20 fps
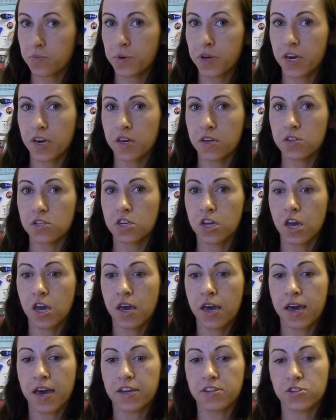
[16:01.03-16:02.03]
page
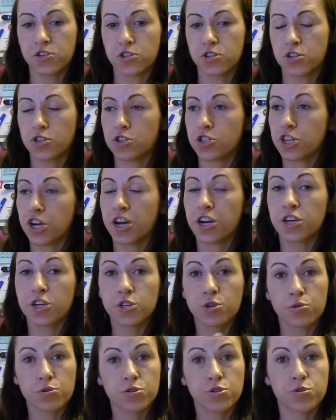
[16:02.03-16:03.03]
and just sharing
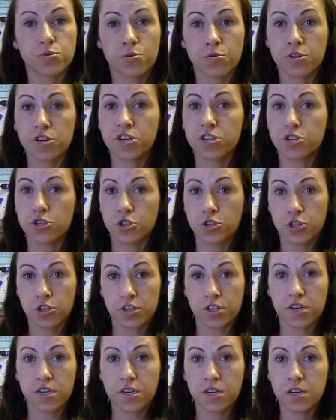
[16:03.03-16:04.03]
your story and
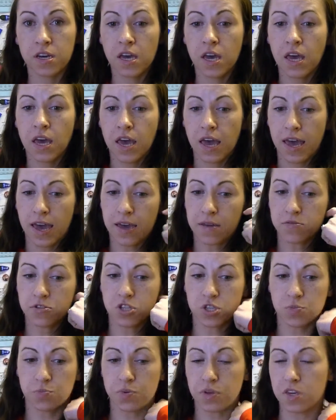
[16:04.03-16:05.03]
journey and
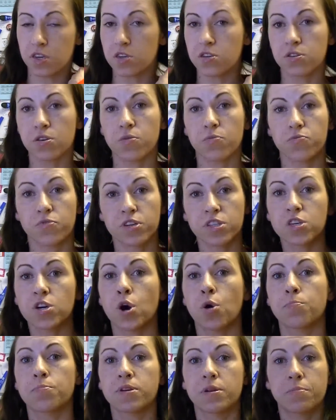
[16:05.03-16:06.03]
just being really
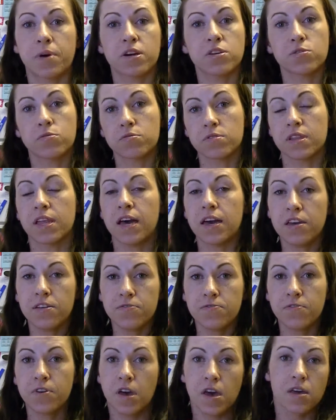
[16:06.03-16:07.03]
open about your
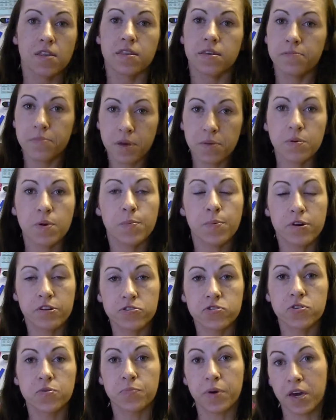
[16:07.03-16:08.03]
life, then maybe a
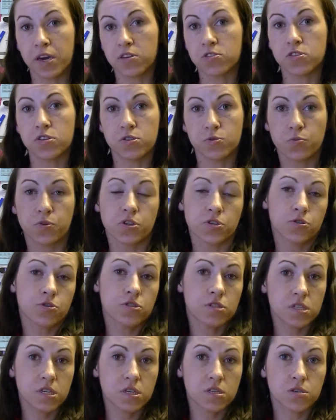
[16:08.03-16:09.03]
personal page is what you
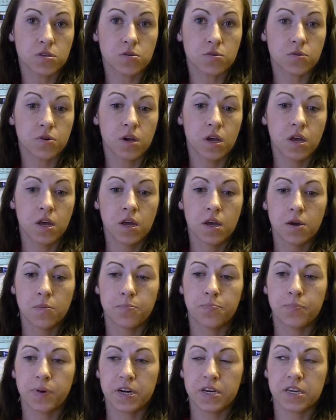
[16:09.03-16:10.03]
should stick to.
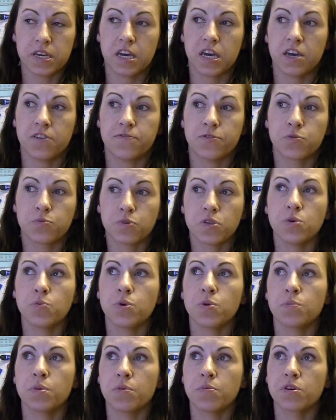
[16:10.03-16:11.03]
But if you really
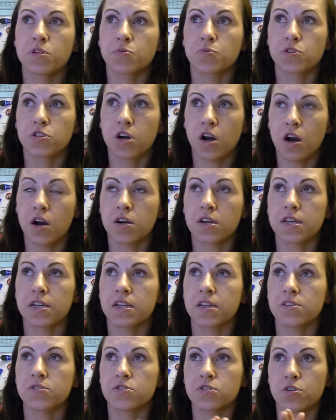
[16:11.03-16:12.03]
want to be much more
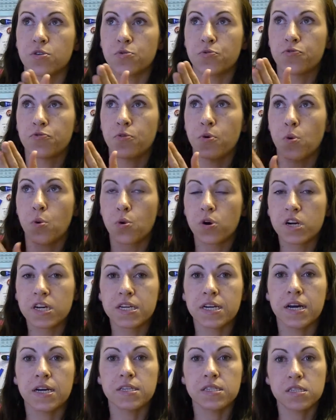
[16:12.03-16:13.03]
targeted and sort of
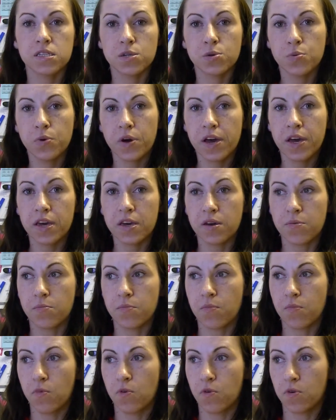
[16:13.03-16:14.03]
organized in a way
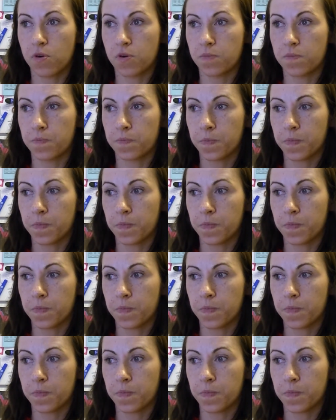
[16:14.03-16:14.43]
and more